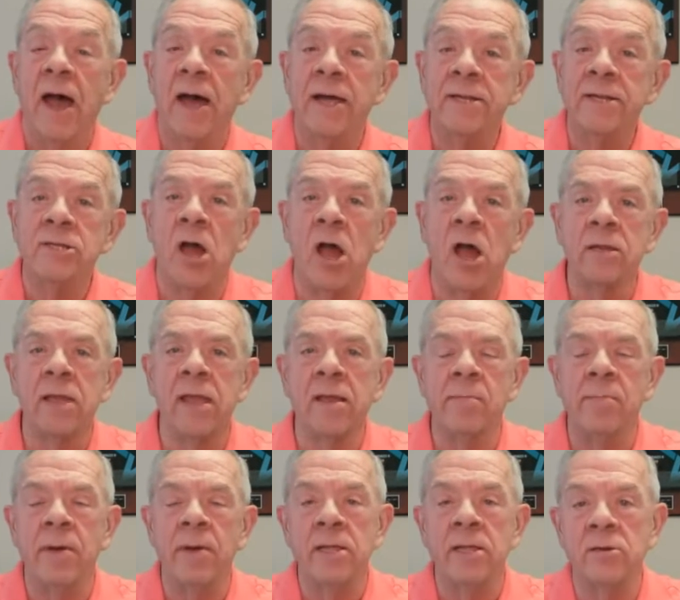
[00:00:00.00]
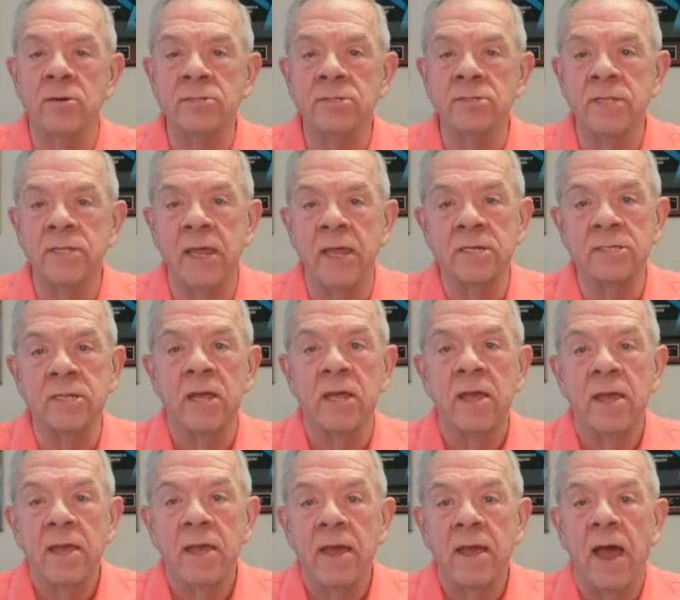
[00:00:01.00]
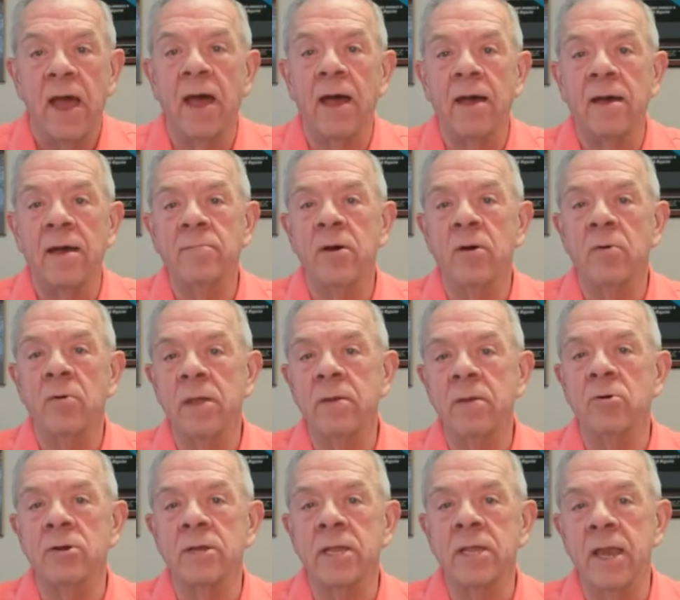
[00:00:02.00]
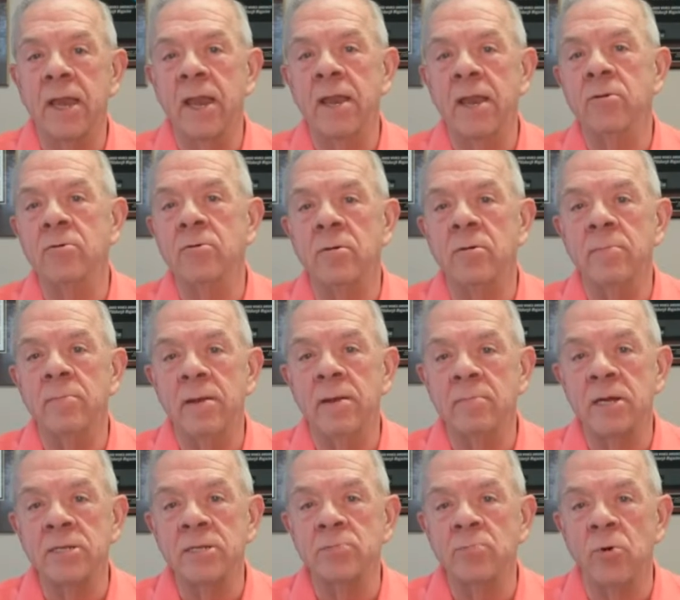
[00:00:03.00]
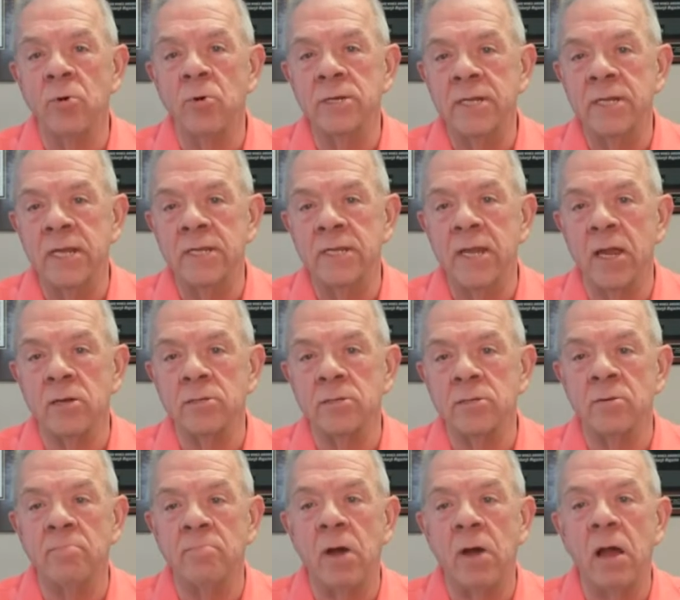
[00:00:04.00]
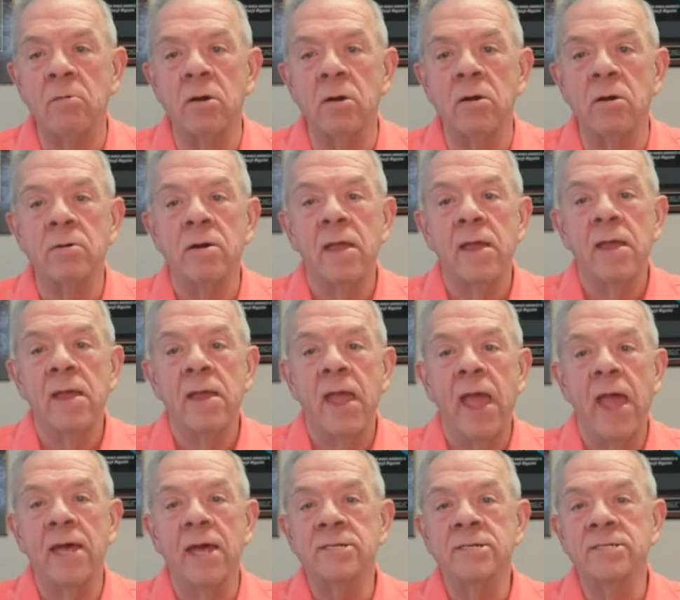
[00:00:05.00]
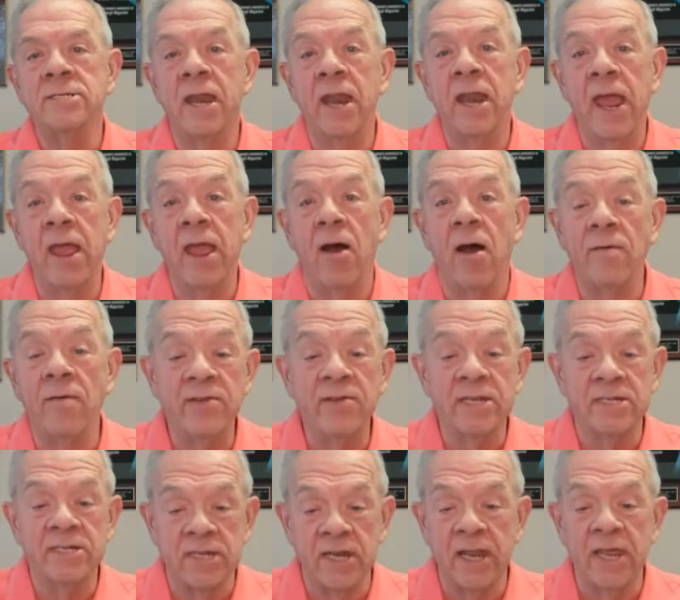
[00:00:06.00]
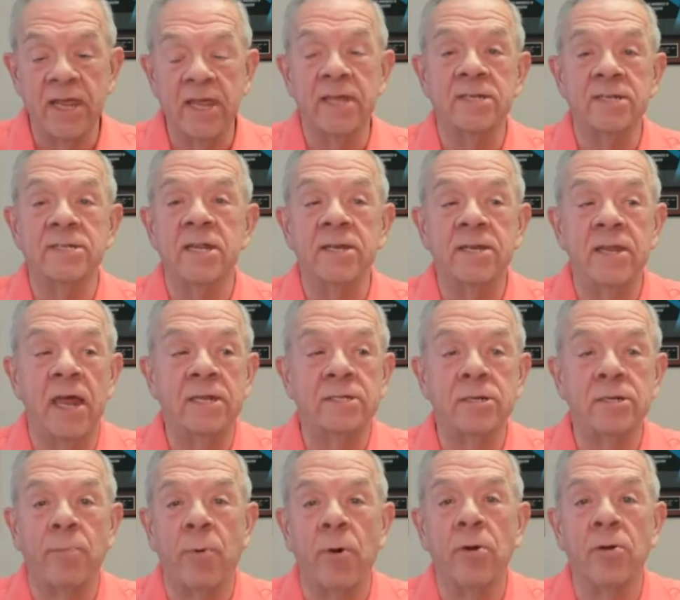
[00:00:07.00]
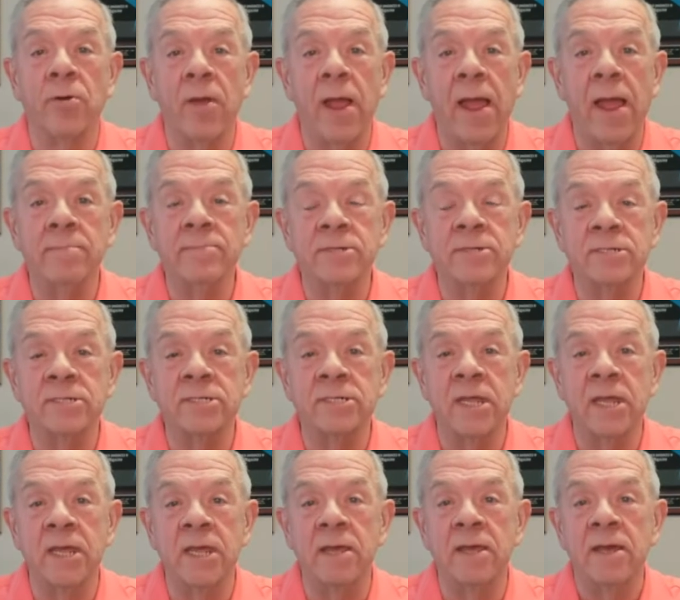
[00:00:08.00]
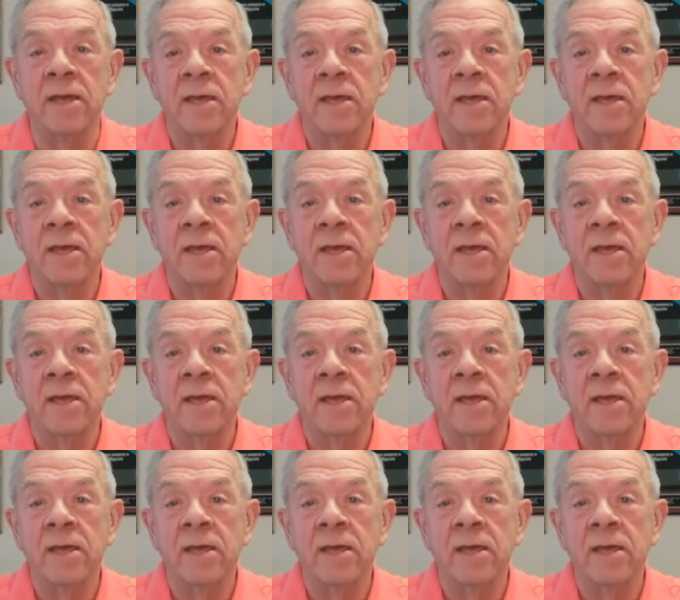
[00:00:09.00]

talking about those things, but we will get into them in much more detail tomorrow, as today obviously is a test program to see